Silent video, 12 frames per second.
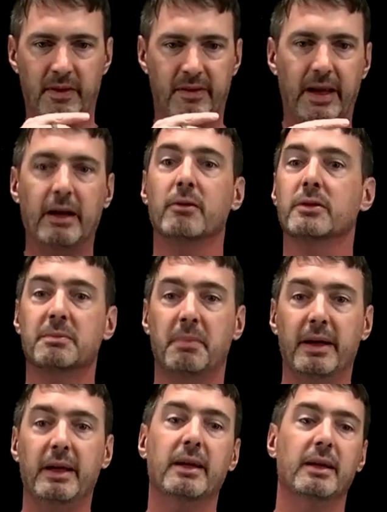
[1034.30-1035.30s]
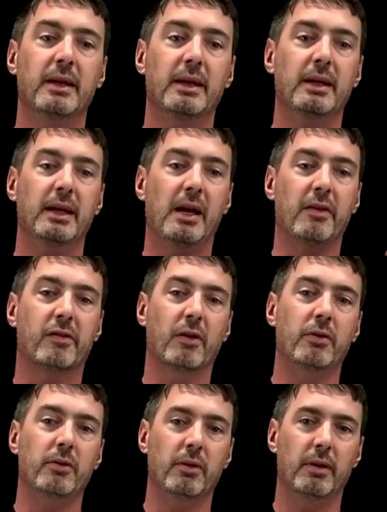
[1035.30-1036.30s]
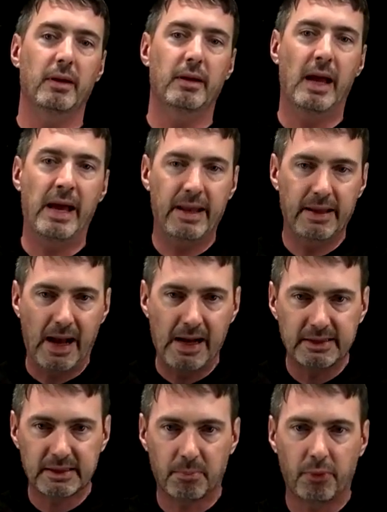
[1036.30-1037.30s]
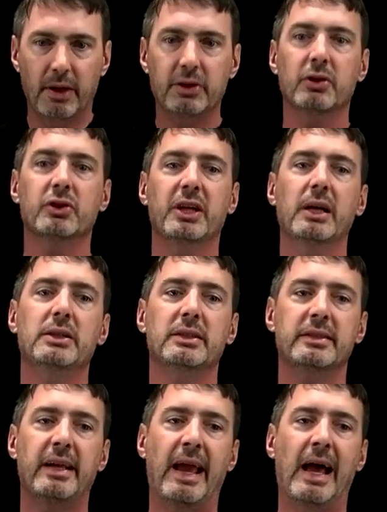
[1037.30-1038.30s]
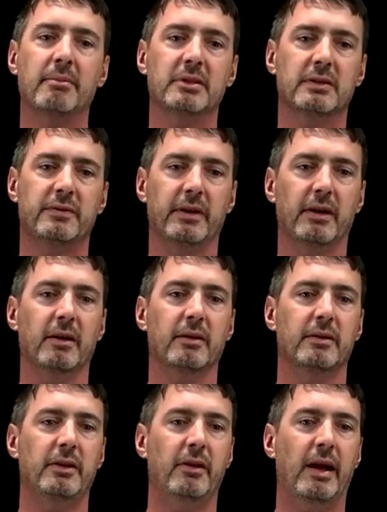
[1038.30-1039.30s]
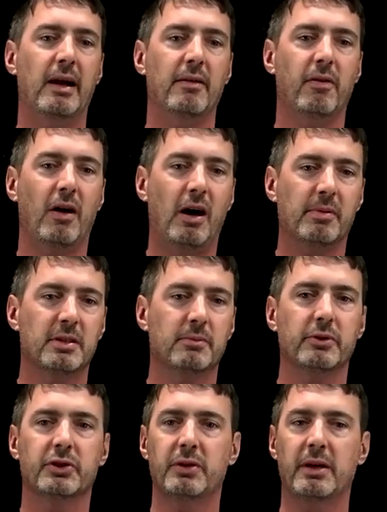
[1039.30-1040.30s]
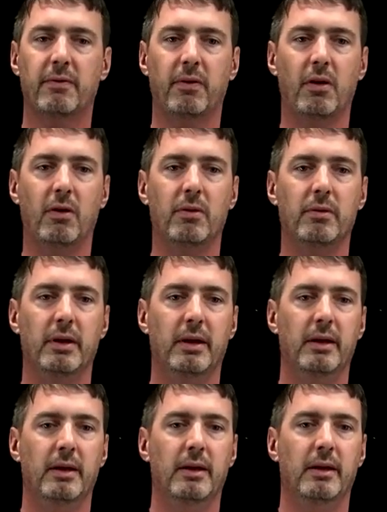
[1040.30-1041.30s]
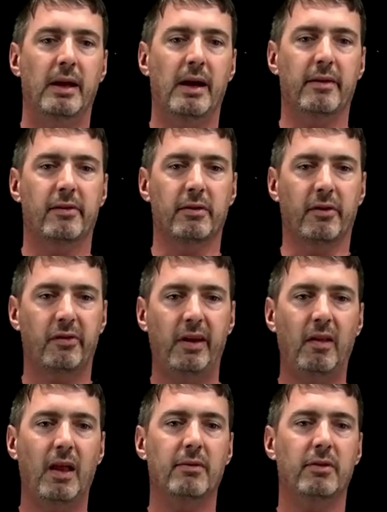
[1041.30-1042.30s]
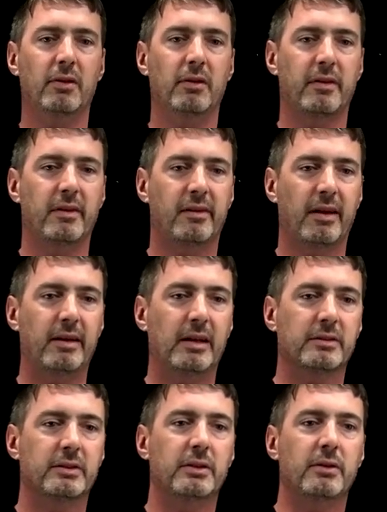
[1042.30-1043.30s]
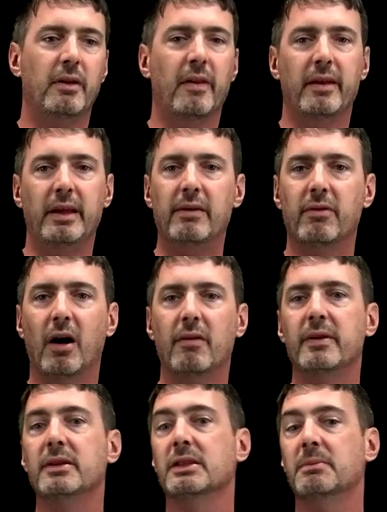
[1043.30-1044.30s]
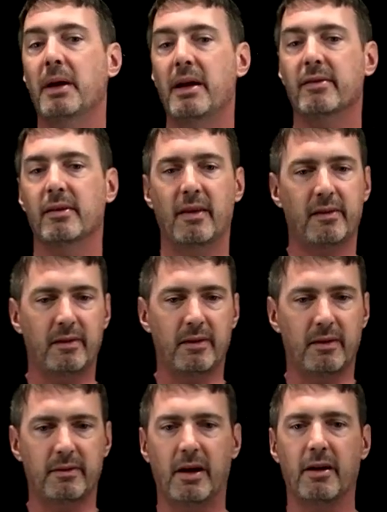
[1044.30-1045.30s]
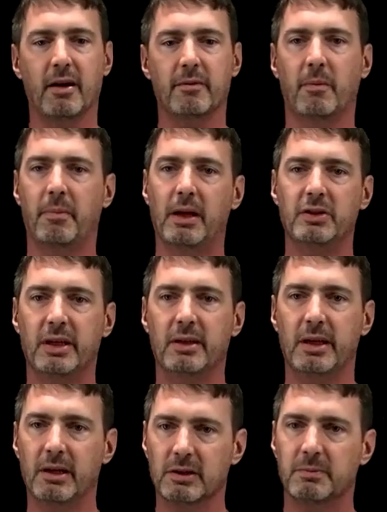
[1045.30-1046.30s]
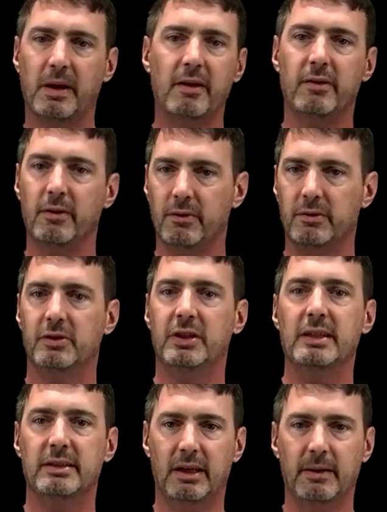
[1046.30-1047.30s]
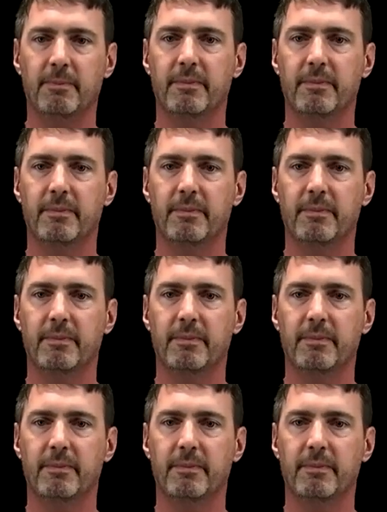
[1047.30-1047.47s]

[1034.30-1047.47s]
aerospike. And so as the pressure changes in the atmosphere, you have optimal straight flow at sort of sea level, the design altitude, and then even off into space. And this is a diagram from Pangea Aerospace, who's chasing